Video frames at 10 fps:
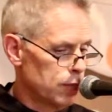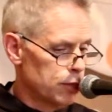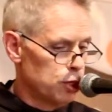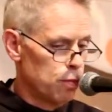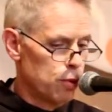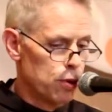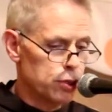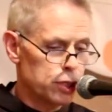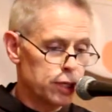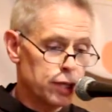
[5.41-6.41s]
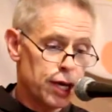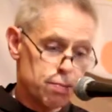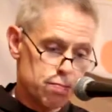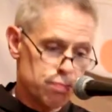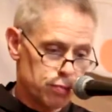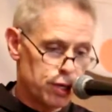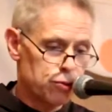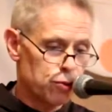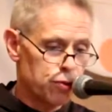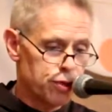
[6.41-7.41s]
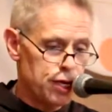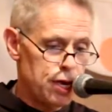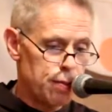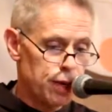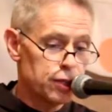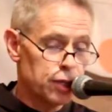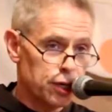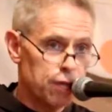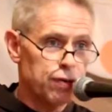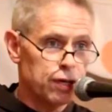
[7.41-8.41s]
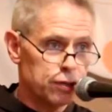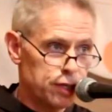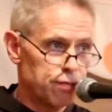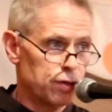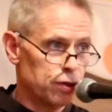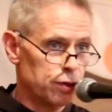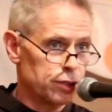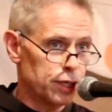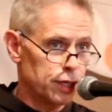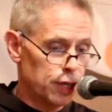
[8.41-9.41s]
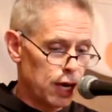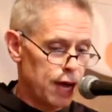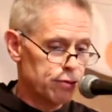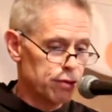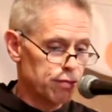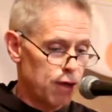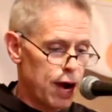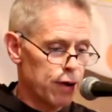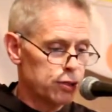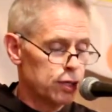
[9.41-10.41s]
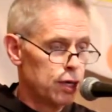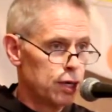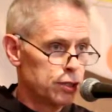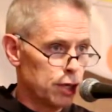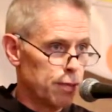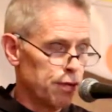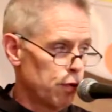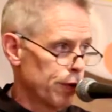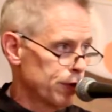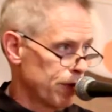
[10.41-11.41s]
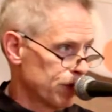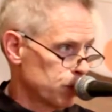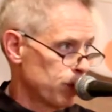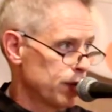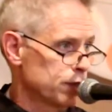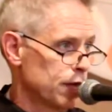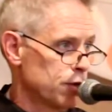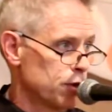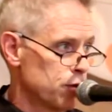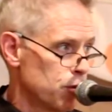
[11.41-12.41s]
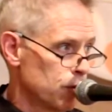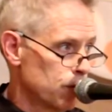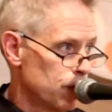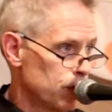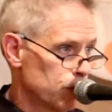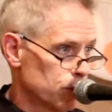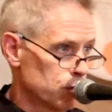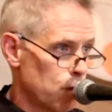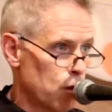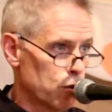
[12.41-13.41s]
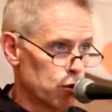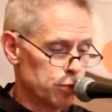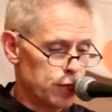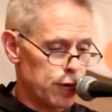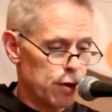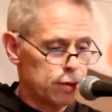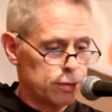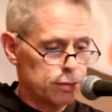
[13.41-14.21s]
has emerged as a central theme and a significant difficulty in the lives of friars. Some of you have expressed that in your small groups here.